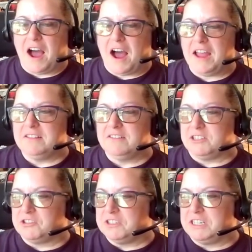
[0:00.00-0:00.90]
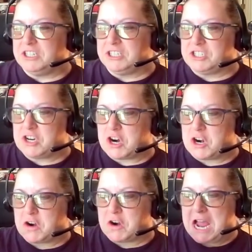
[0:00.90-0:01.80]
I literally just
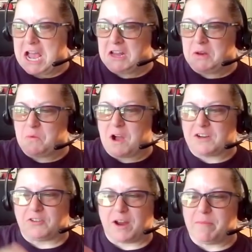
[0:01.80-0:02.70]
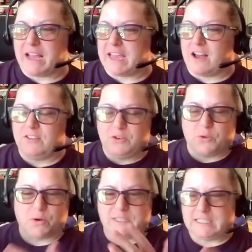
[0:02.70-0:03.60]
turned around and walked right back out. The
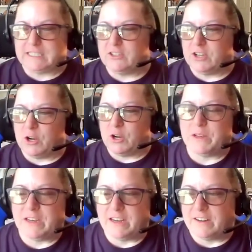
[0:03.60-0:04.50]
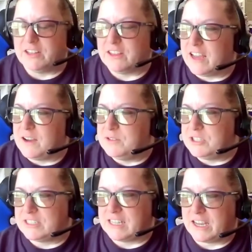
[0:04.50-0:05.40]
door was still open and everything. I was
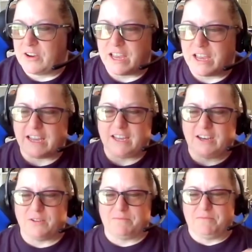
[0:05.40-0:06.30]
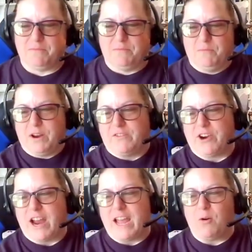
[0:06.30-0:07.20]
just like, okay, you know,
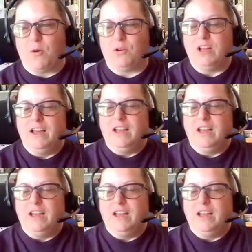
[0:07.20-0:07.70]
whatever, a-hole.